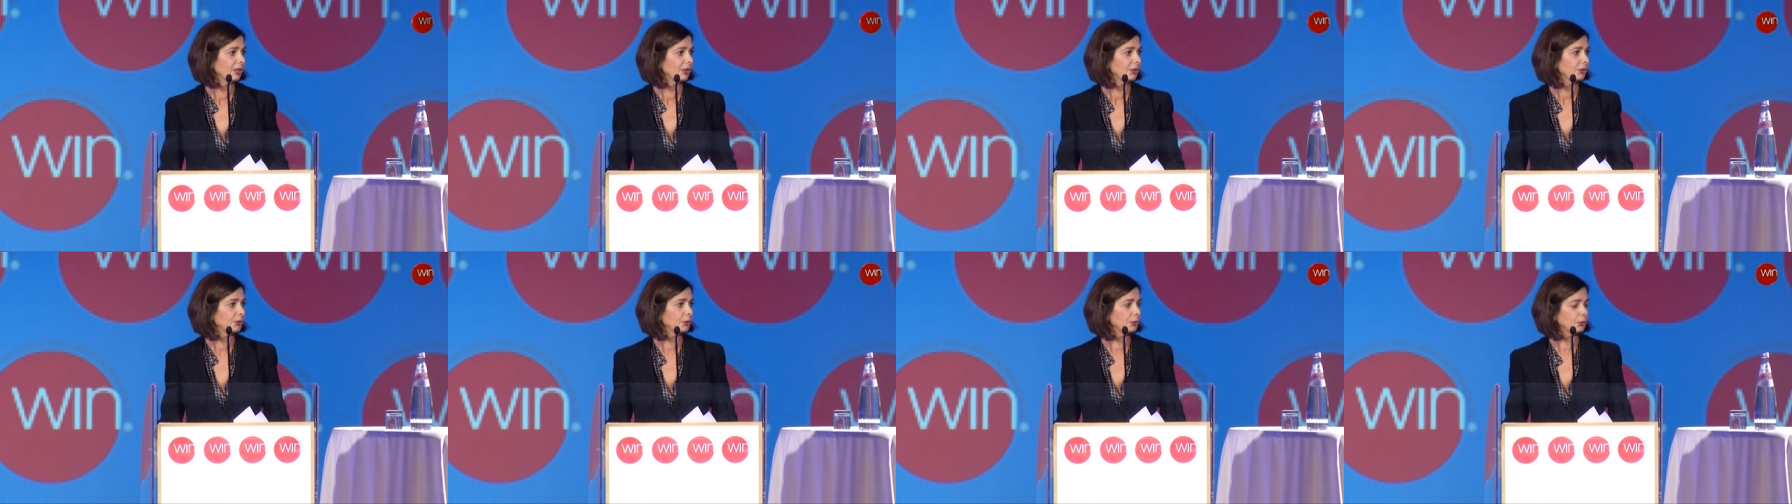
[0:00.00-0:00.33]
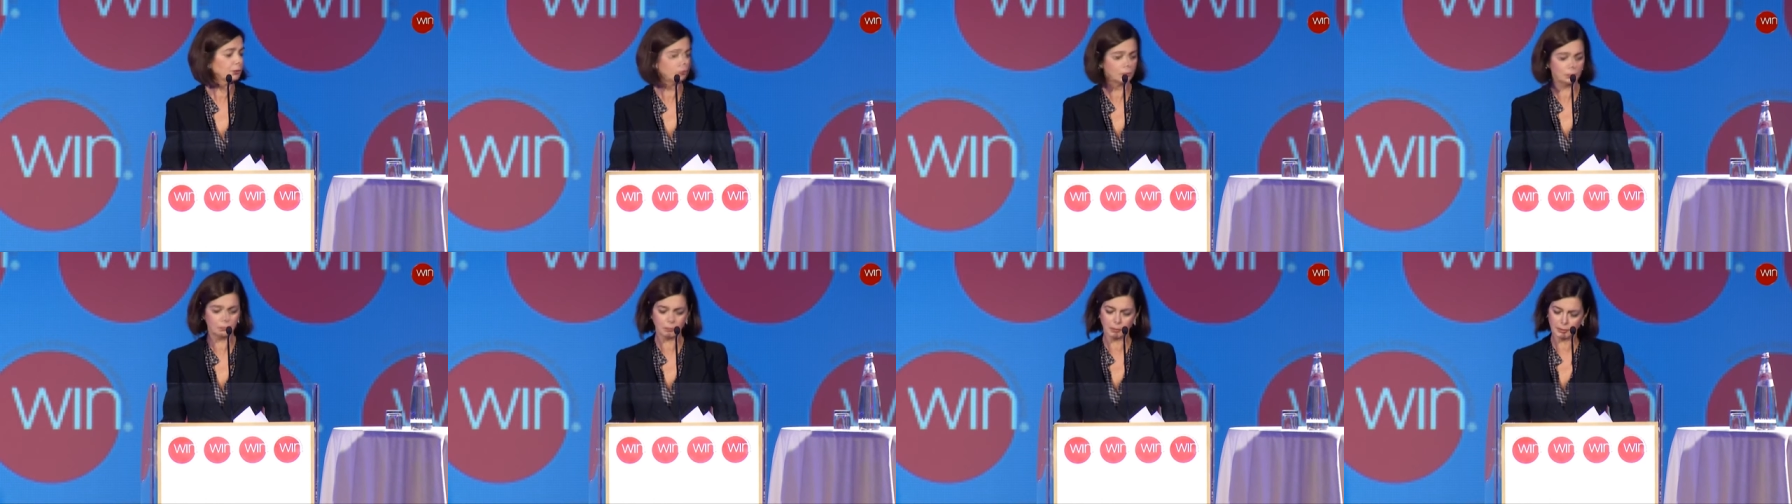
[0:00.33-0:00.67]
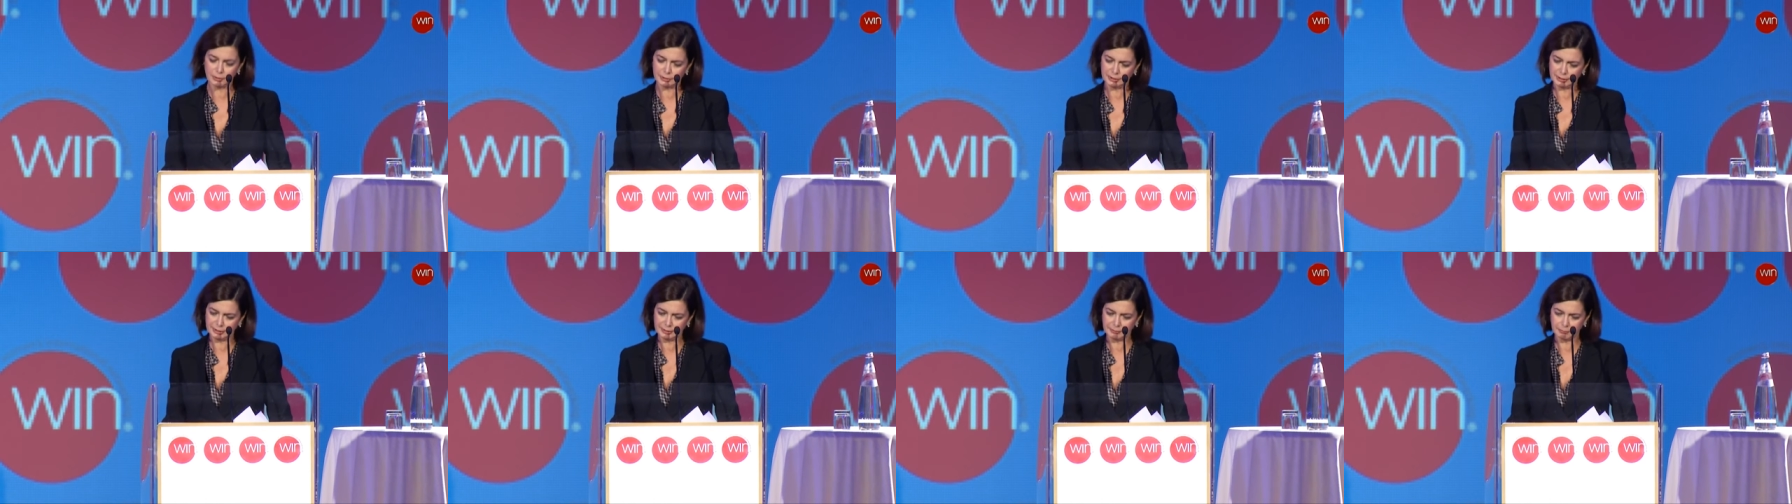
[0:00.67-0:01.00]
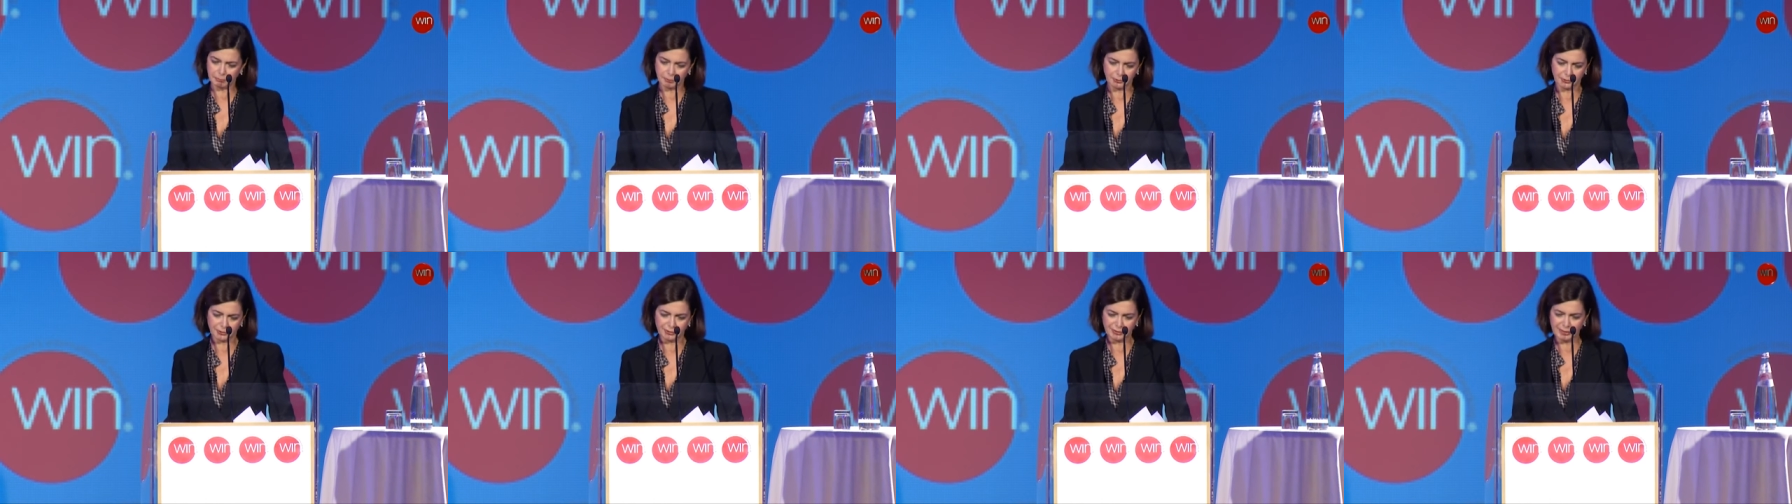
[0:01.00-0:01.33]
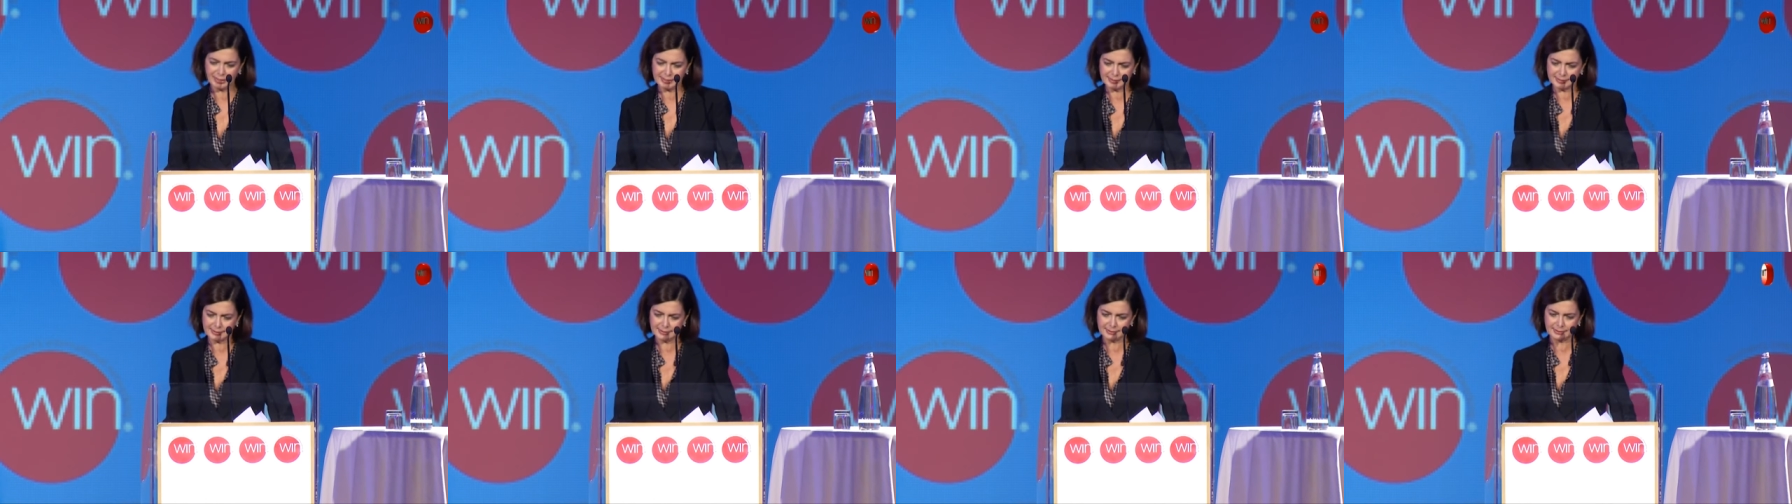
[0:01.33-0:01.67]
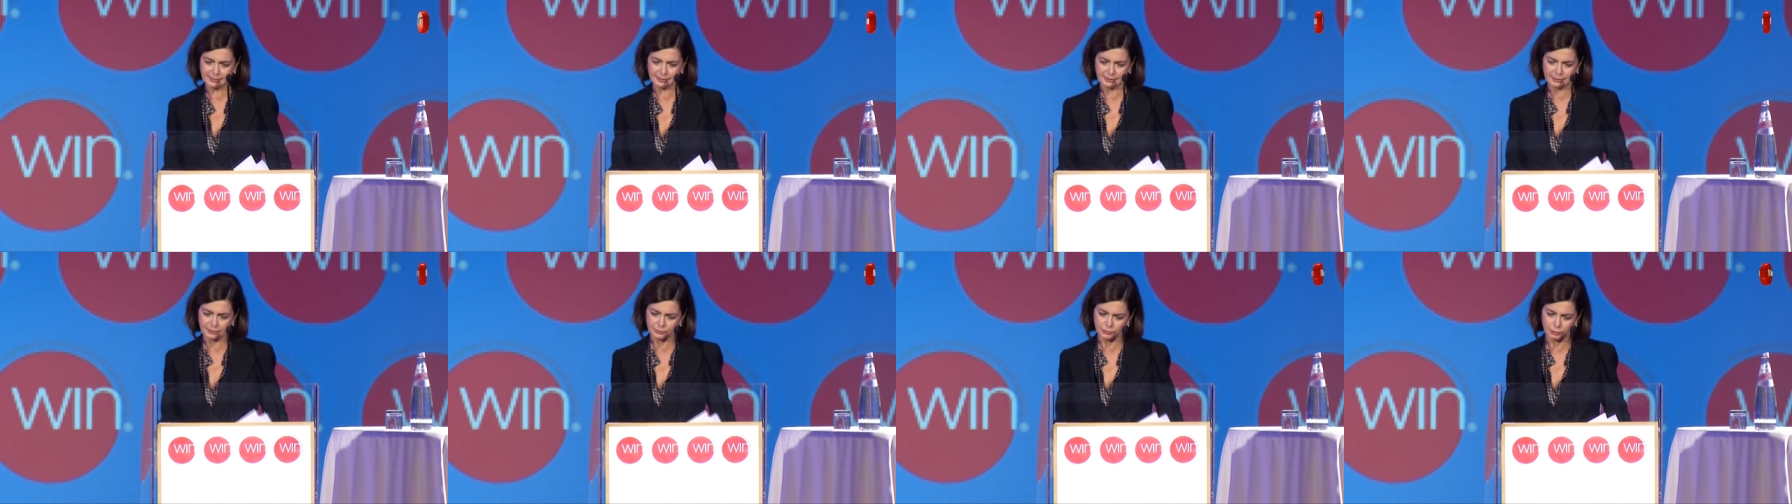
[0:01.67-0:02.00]
to do what it was
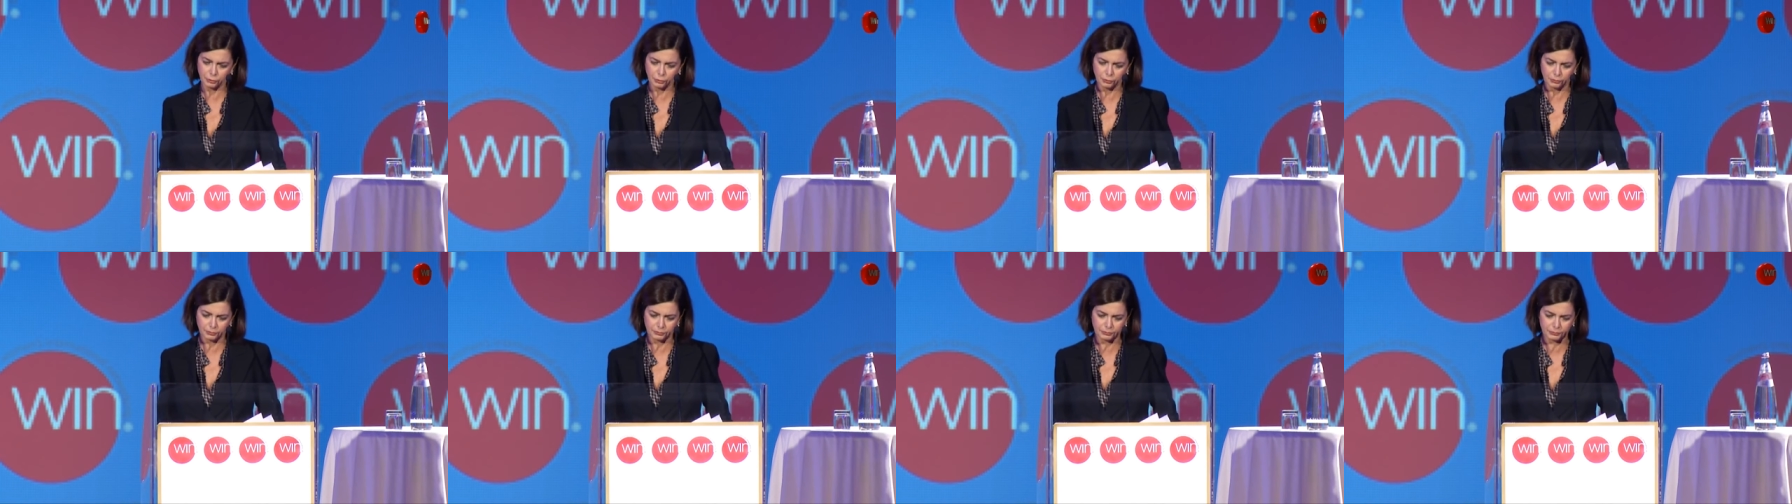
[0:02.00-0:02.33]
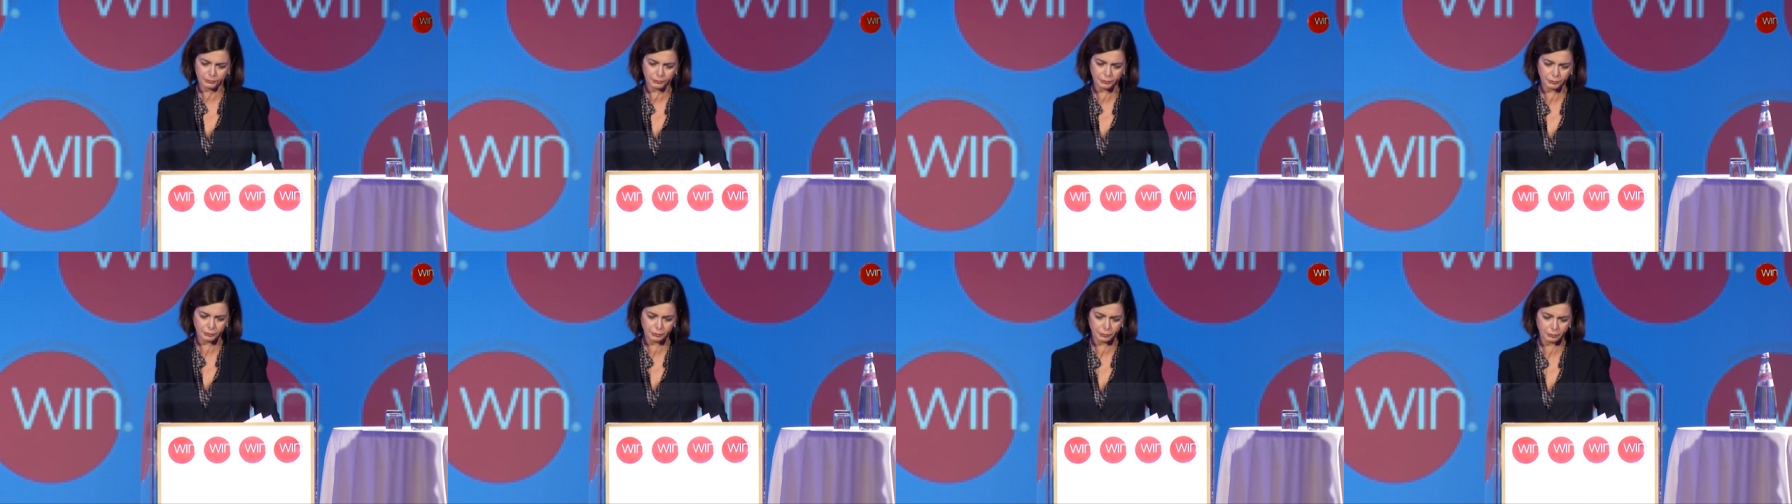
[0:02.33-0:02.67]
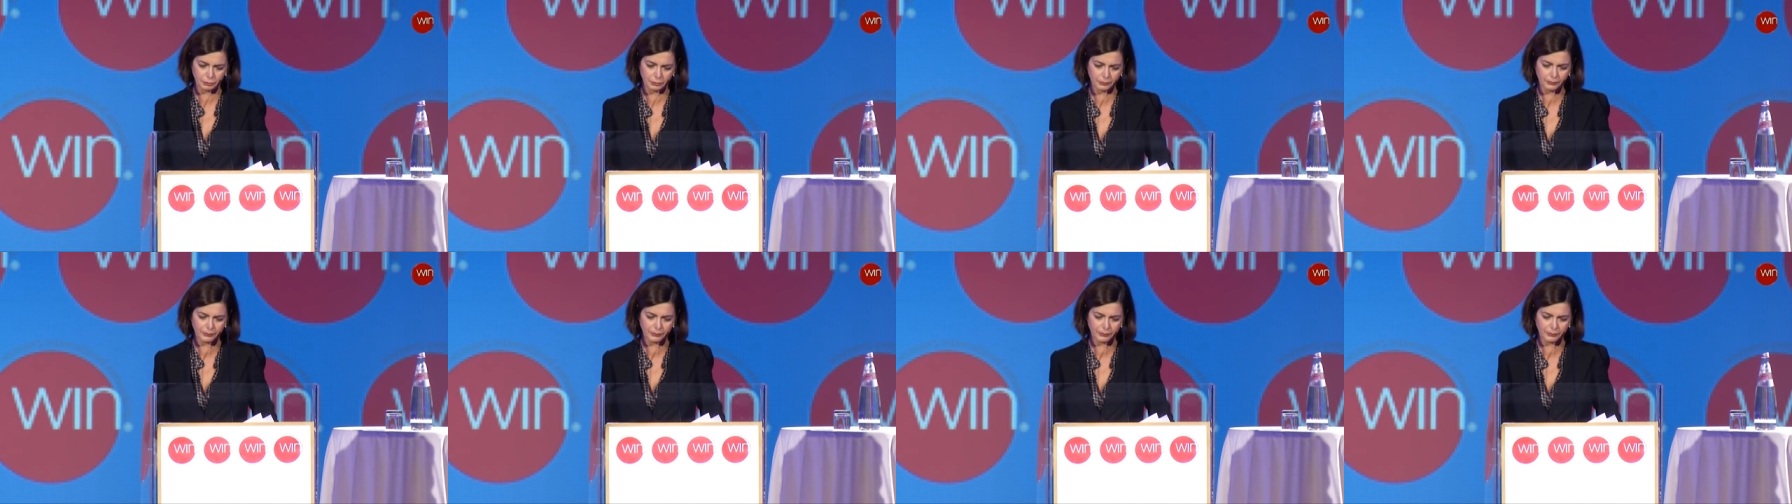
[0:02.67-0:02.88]
necessary at home to do.